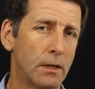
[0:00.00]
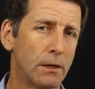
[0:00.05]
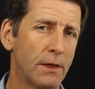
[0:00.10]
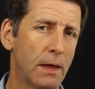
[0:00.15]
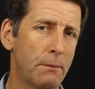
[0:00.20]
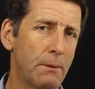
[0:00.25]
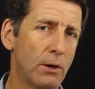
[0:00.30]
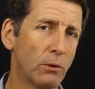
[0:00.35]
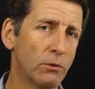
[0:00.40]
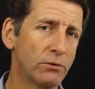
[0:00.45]

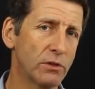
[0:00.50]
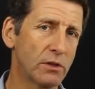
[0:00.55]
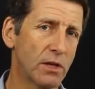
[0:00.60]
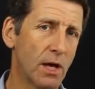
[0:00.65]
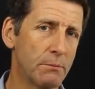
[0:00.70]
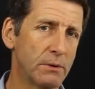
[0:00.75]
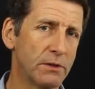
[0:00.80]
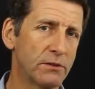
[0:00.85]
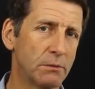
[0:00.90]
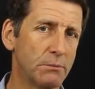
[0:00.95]
They may also
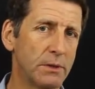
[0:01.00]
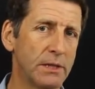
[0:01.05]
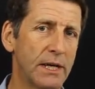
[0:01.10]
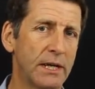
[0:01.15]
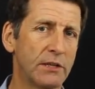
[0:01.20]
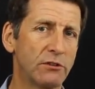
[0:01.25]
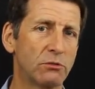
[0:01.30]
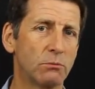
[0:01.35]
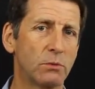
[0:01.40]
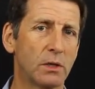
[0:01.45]
come into
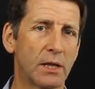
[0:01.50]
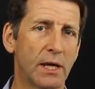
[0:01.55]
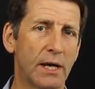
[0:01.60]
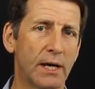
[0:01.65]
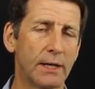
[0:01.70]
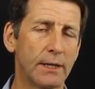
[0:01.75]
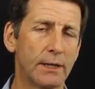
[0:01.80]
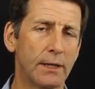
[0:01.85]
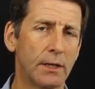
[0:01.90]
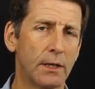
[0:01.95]
mediation with
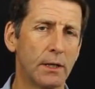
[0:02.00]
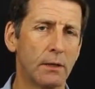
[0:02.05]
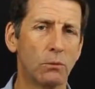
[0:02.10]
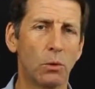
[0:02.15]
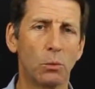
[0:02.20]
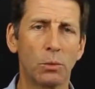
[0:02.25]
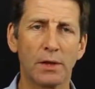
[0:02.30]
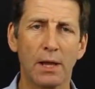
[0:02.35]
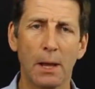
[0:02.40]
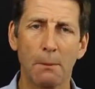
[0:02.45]
their
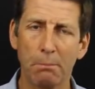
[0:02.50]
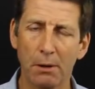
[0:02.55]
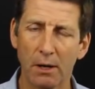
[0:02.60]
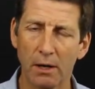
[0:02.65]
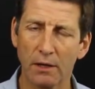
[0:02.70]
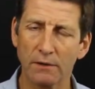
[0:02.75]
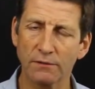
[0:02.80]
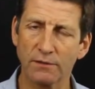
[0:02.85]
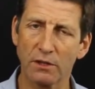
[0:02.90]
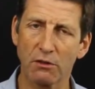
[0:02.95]

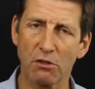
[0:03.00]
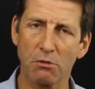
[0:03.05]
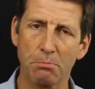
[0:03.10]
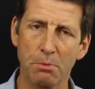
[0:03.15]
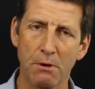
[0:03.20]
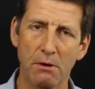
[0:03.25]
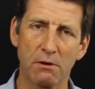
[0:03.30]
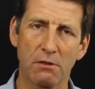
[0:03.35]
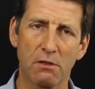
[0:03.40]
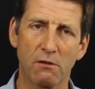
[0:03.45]
past
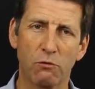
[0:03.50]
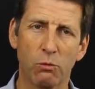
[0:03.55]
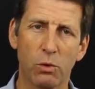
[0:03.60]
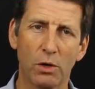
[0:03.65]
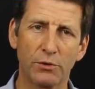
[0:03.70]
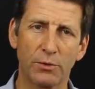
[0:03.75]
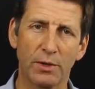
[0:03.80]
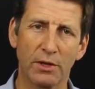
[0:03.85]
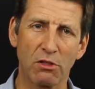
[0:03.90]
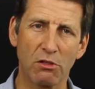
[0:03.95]
experience of
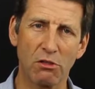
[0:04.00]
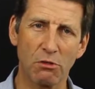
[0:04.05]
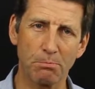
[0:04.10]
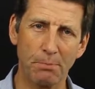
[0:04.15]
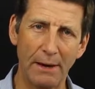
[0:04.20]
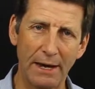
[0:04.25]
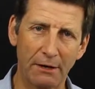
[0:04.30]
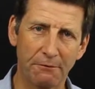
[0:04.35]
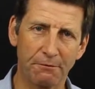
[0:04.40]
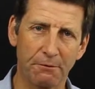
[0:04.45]
what to
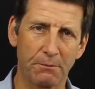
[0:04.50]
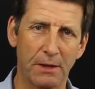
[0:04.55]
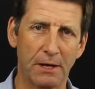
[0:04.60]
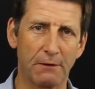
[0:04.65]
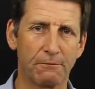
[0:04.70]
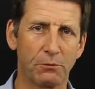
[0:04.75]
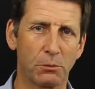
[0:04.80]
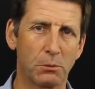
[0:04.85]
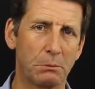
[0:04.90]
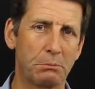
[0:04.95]
expect from their
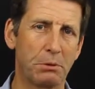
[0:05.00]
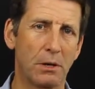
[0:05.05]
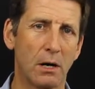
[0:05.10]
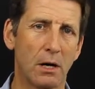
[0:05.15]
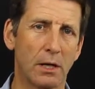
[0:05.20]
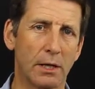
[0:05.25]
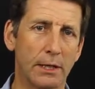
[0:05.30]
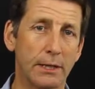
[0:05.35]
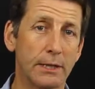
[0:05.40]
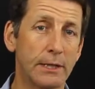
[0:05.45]
former
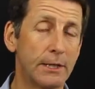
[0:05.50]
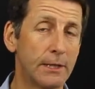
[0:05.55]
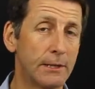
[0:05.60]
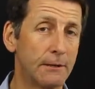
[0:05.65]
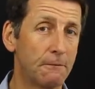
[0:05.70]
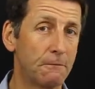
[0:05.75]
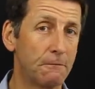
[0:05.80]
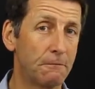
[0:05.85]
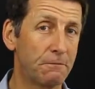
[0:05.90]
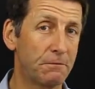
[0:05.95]
partner
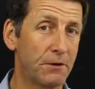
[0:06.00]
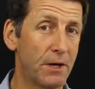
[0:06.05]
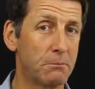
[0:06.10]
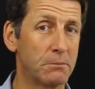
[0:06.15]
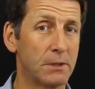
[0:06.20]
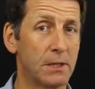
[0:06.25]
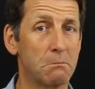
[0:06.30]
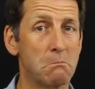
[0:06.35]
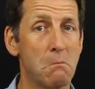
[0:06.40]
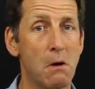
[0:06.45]

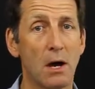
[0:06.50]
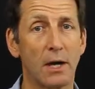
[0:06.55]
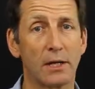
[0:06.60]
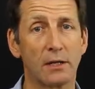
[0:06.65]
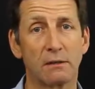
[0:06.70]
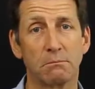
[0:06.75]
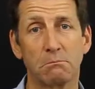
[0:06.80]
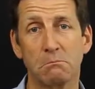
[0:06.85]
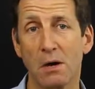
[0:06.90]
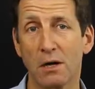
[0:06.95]
firmly in
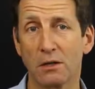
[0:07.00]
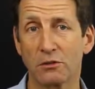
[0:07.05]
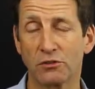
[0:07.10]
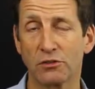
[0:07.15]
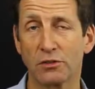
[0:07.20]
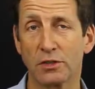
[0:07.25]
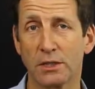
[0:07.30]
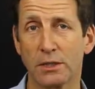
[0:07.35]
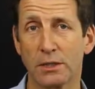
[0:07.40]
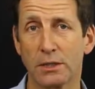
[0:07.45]
mind,
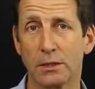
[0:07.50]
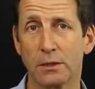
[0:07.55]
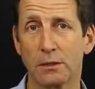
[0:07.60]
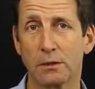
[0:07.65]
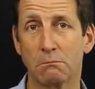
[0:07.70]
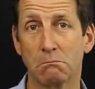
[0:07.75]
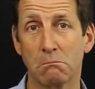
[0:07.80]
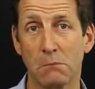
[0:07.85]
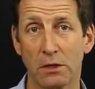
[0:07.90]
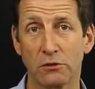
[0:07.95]
much
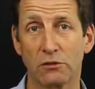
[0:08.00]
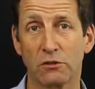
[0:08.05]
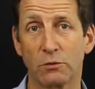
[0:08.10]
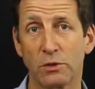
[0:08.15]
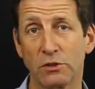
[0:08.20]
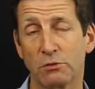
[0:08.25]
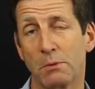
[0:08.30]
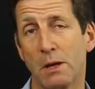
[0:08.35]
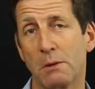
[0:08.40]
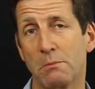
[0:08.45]
of
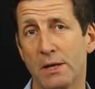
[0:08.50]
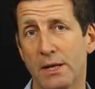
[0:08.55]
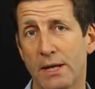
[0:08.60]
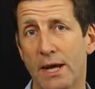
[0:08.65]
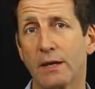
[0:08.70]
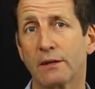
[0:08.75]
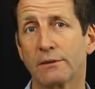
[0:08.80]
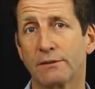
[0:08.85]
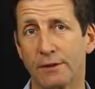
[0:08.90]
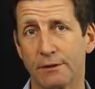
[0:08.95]
which may be
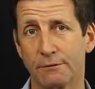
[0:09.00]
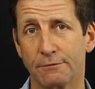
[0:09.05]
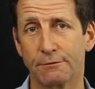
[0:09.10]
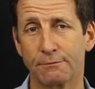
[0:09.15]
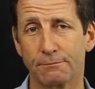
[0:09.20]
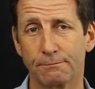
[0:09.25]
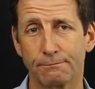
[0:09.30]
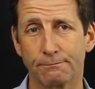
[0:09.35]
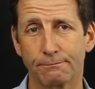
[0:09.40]
negative.